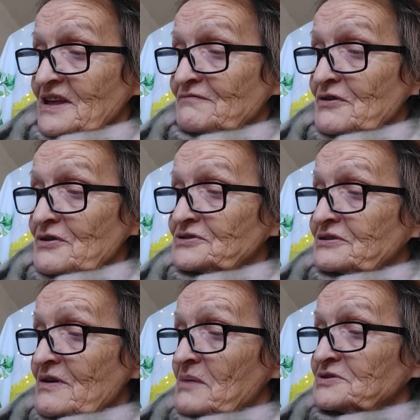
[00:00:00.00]
Their roots
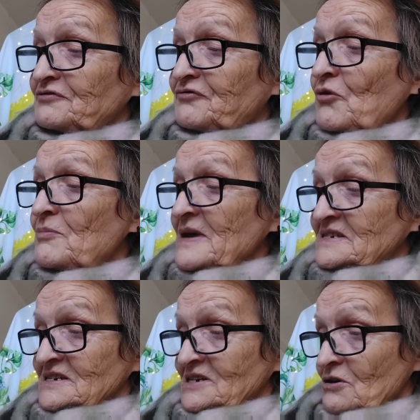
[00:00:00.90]
grow up to 4
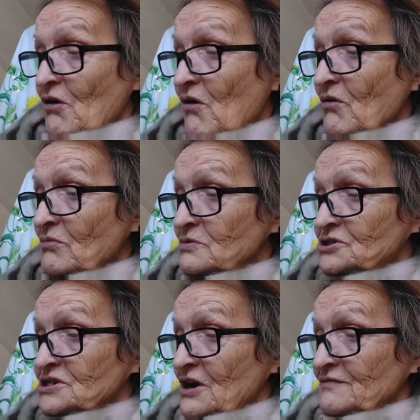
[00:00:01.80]
meters long,
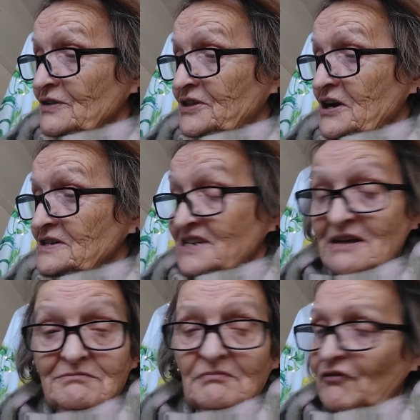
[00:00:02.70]
which is over
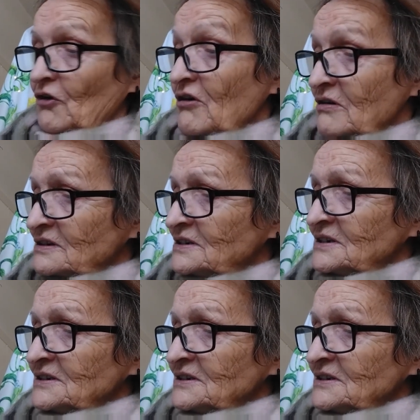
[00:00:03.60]
13 foot.